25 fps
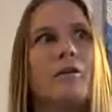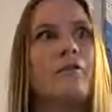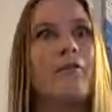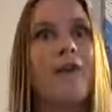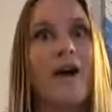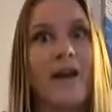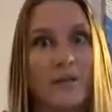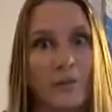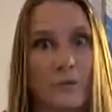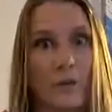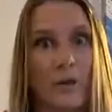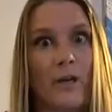
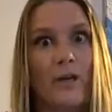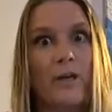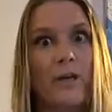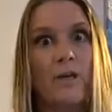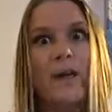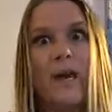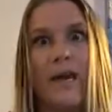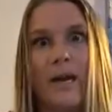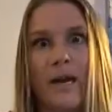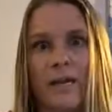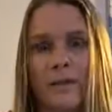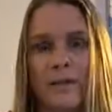find one
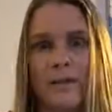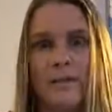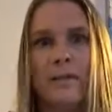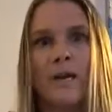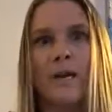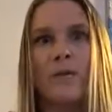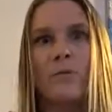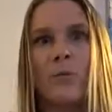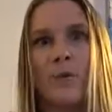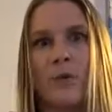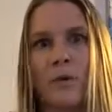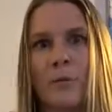and
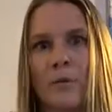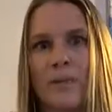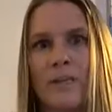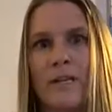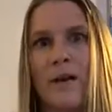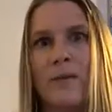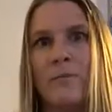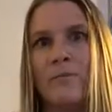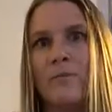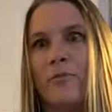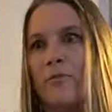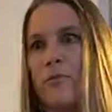work with
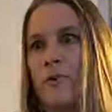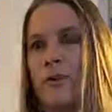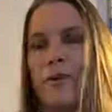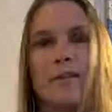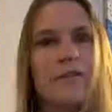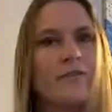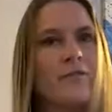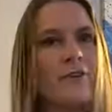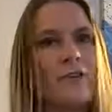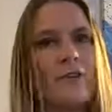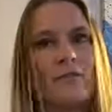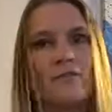them for
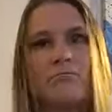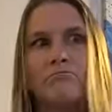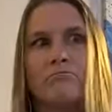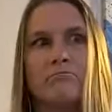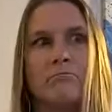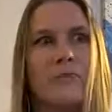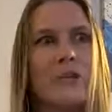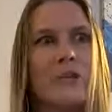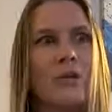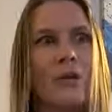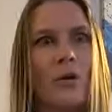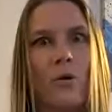even
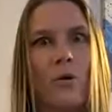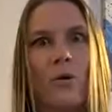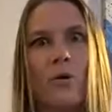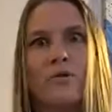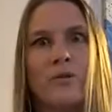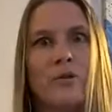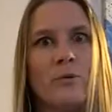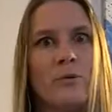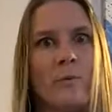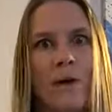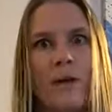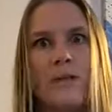a
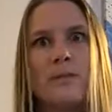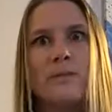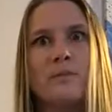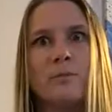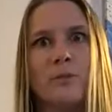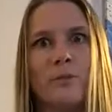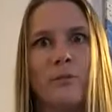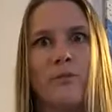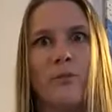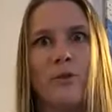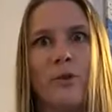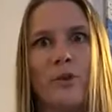few months
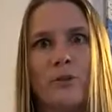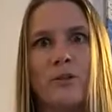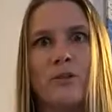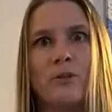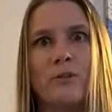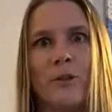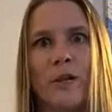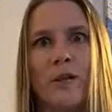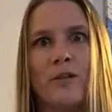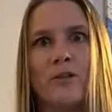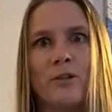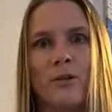before you
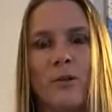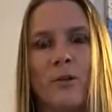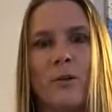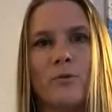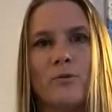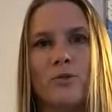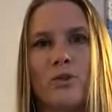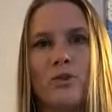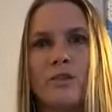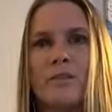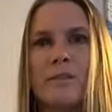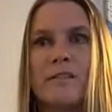do it on your
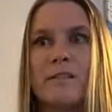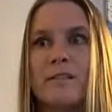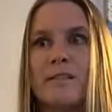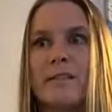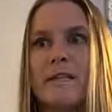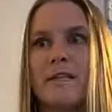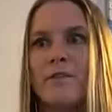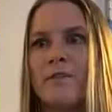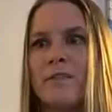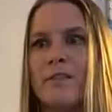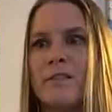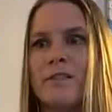own, just to
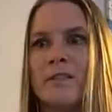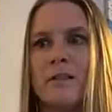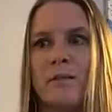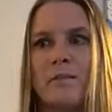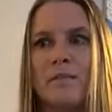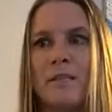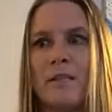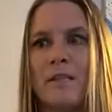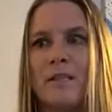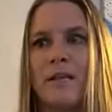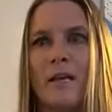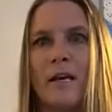see if it's
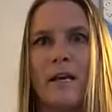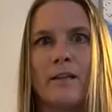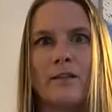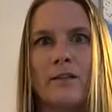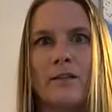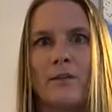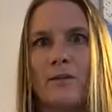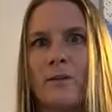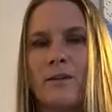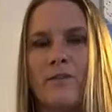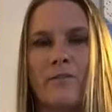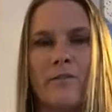something that
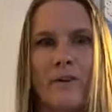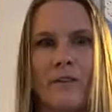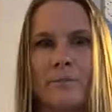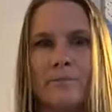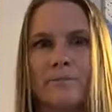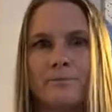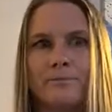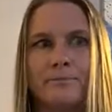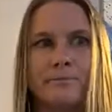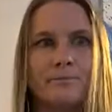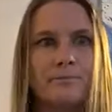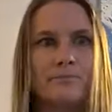you're
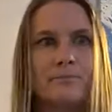even